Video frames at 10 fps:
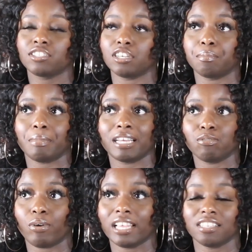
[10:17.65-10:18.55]
so my
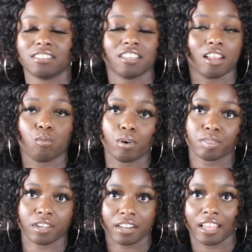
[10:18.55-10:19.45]
weight is still at
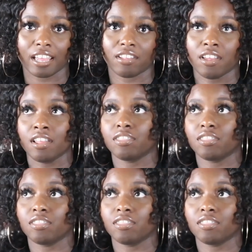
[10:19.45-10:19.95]
138.